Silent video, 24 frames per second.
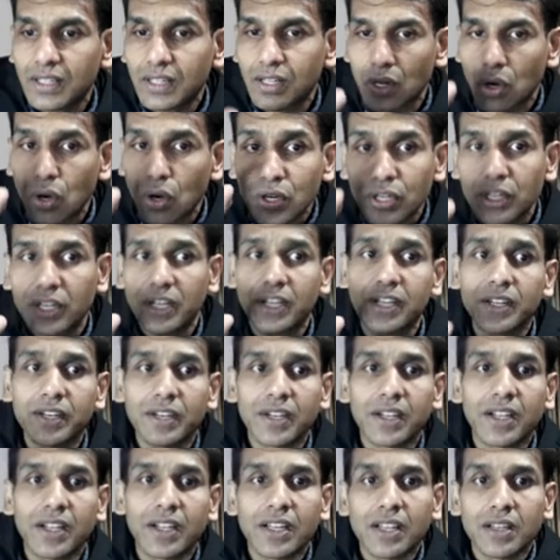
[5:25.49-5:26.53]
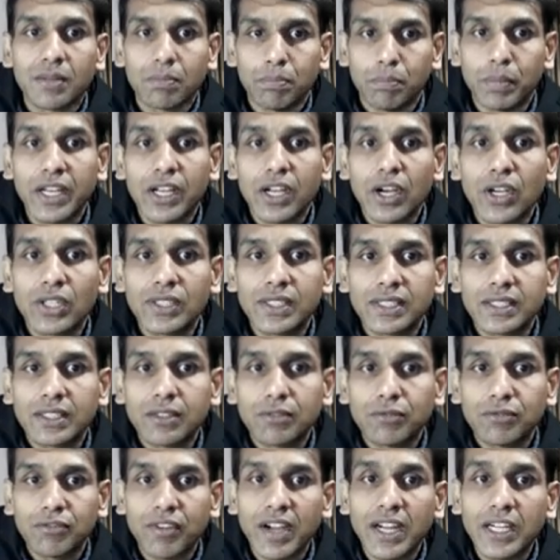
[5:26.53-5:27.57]
occur because
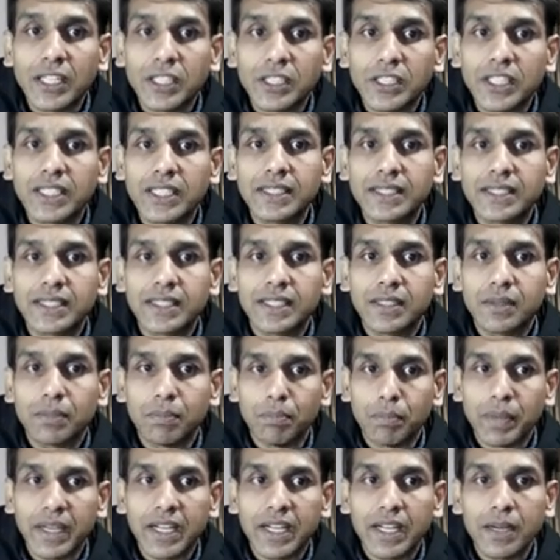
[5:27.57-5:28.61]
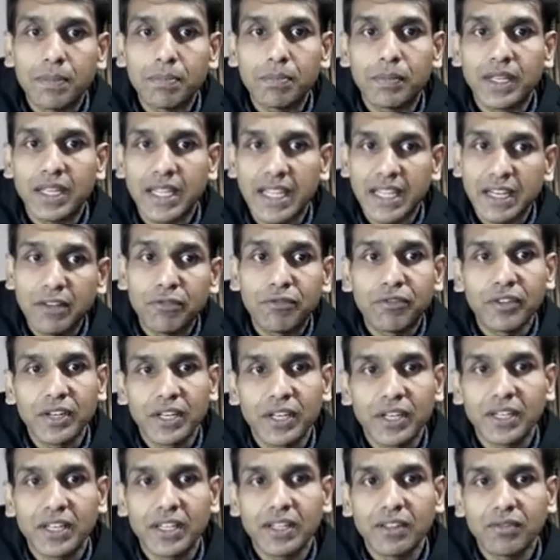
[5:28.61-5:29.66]
functions become
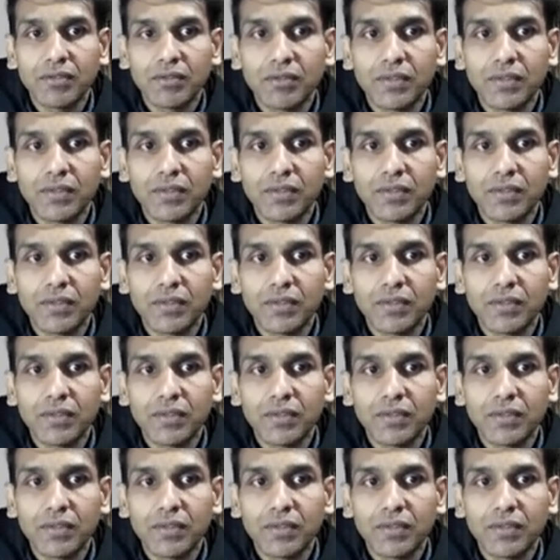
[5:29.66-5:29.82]
infinity.